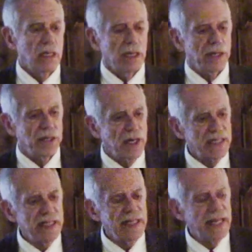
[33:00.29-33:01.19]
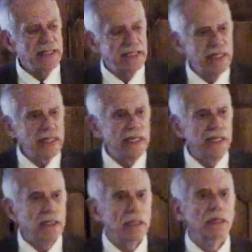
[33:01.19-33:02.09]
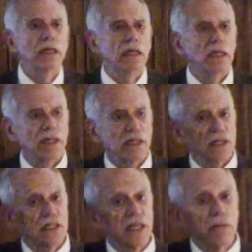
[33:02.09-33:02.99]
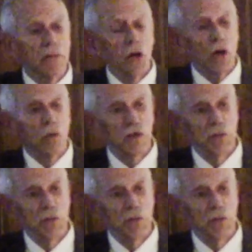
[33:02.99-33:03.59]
In 1918, the same law was